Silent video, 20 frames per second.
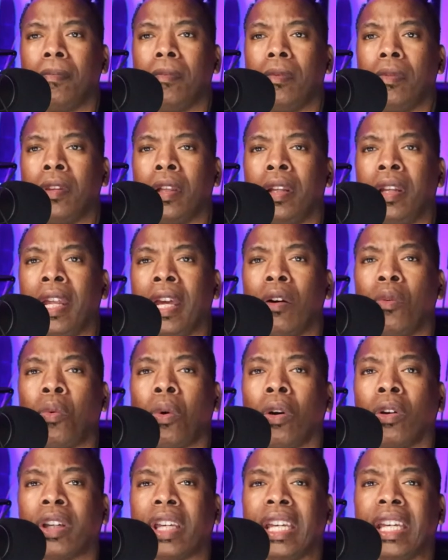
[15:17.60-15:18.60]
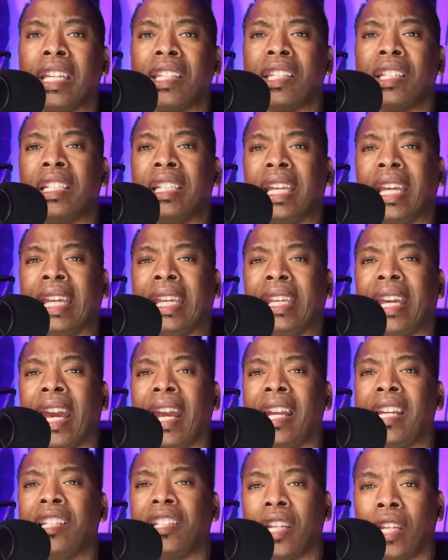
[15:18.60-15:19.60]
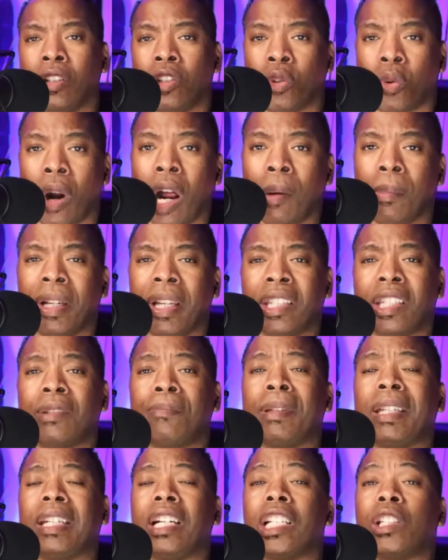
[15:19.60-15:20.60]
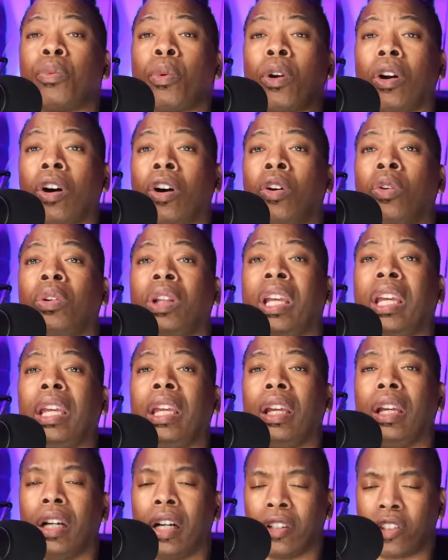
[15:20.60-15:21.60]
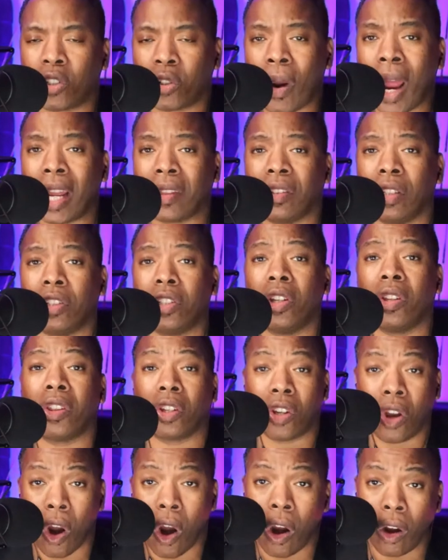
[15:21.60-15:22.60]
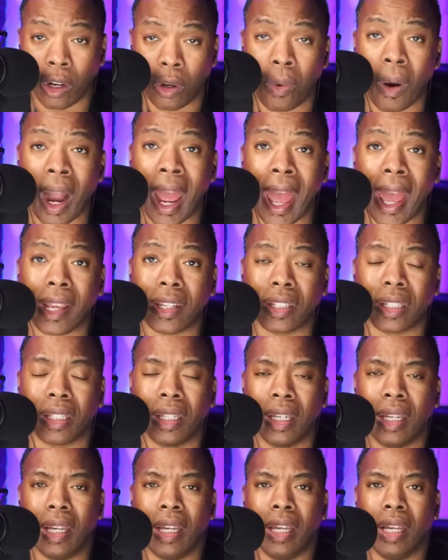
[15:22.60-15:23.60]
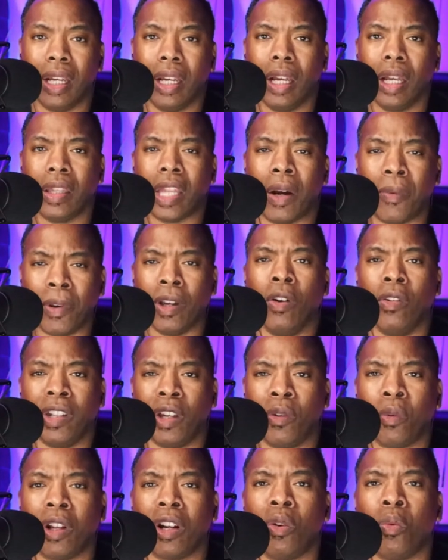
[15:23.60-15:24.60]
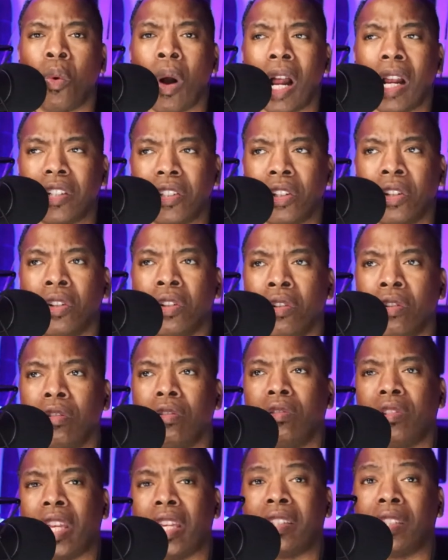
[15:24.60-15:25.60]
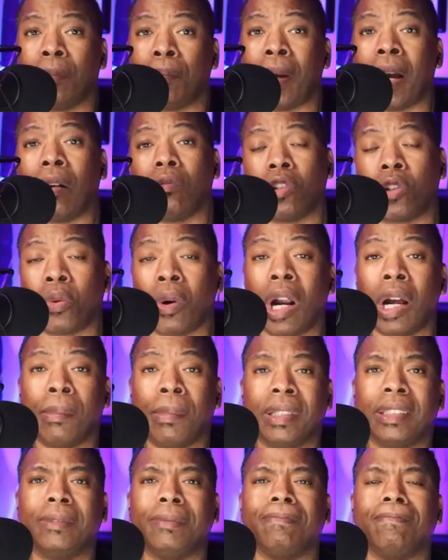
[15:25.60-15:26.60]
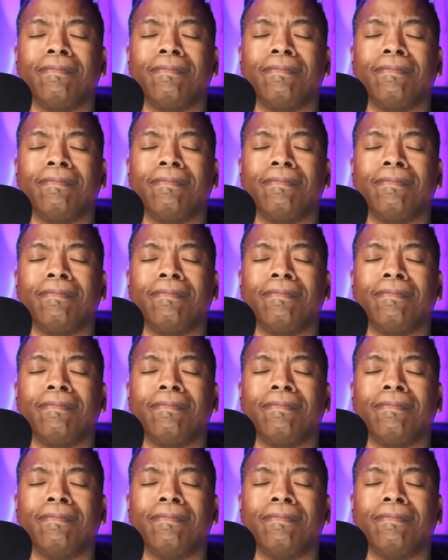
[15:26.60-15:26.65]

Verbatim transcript: the network isn't engaged in drama? Is it because we're only attracted to the car crash? That we only want to watch the news that's about drama?